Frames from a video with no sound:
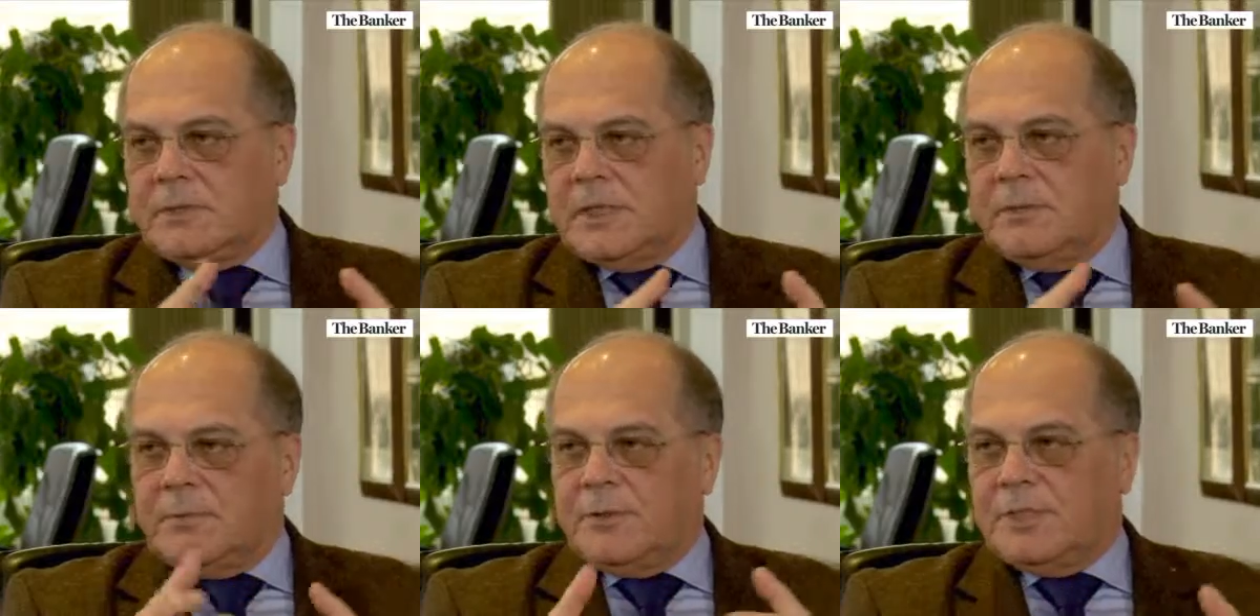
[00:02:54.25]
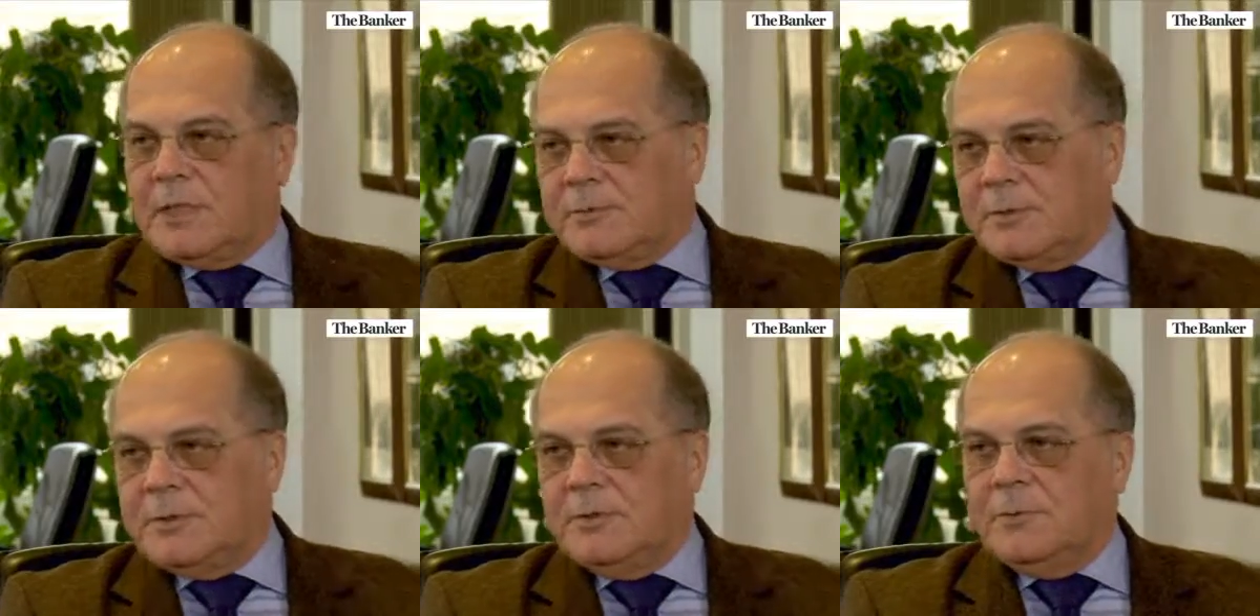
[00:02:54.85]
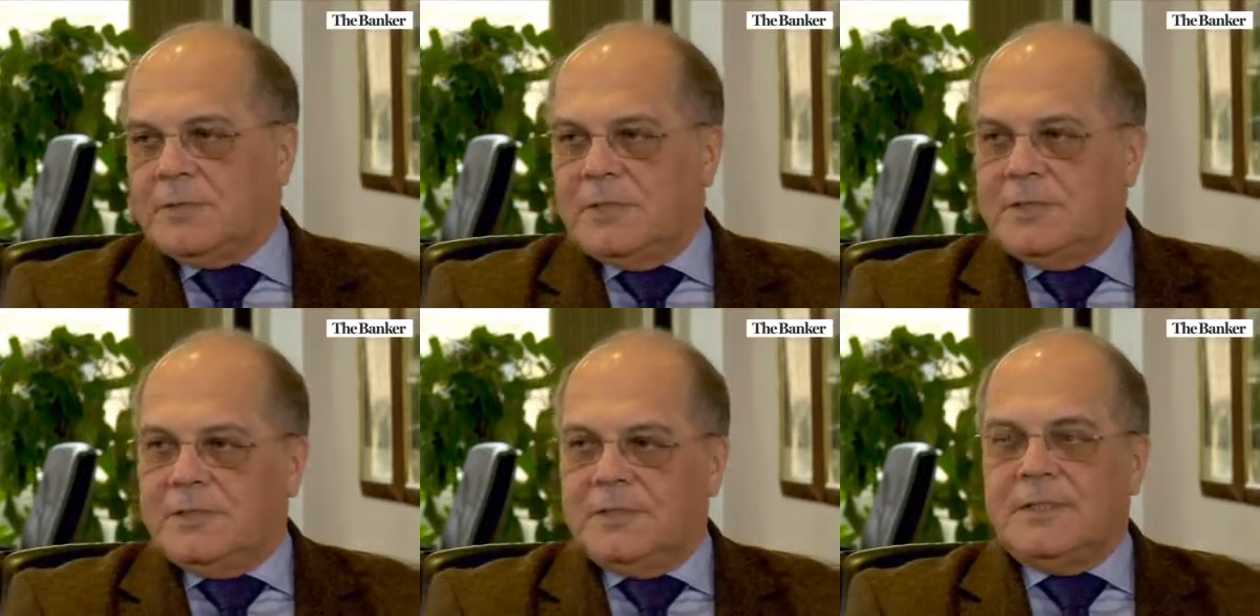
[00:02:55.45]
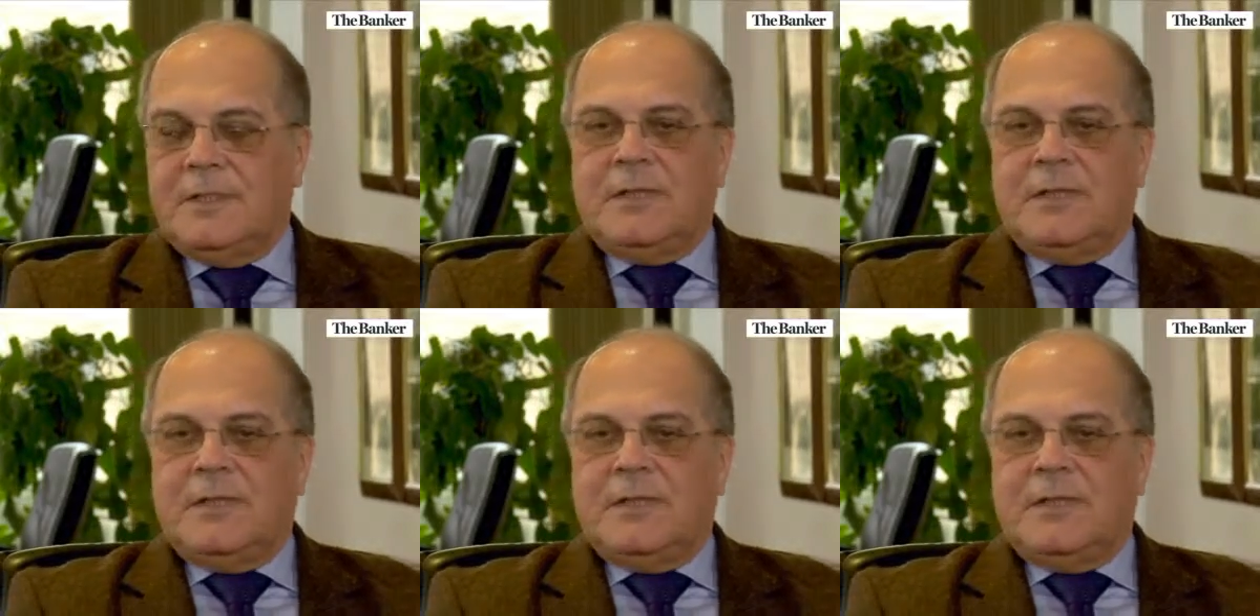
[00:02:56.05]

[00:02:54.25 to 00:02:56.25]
the same product with new machinery,